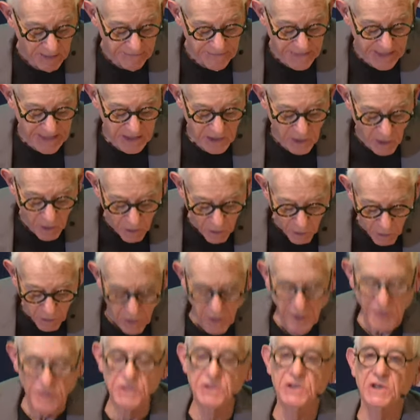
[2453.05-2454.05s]
then
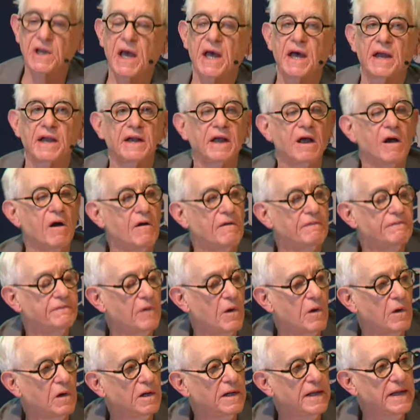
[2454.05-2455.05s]
horns cutting off
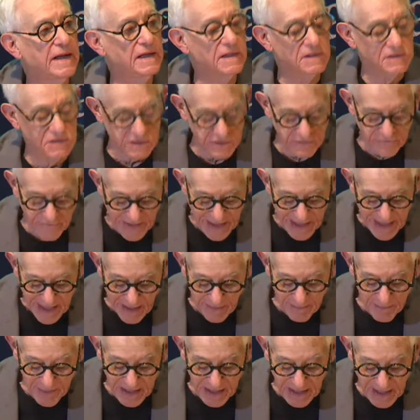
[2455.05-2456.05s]
all hints of a
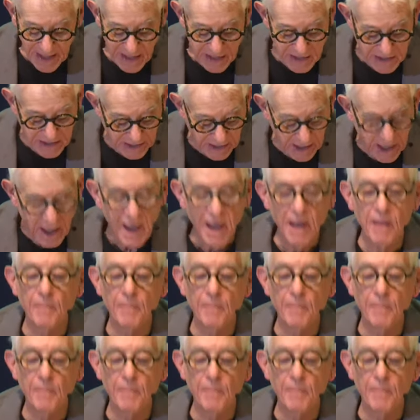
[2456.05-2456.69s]
happy ending.